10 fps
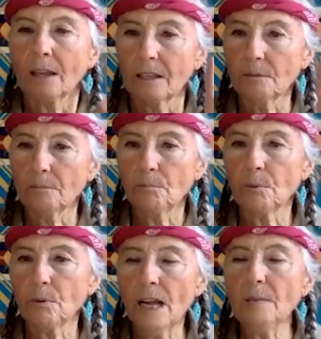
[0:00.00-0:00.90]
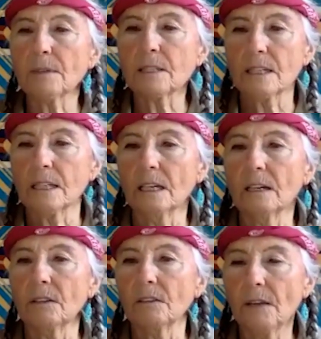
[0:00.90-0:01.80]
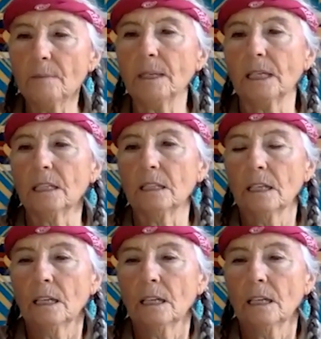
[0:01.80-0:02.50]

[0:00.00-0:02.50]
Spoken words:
the primacy of the feminine,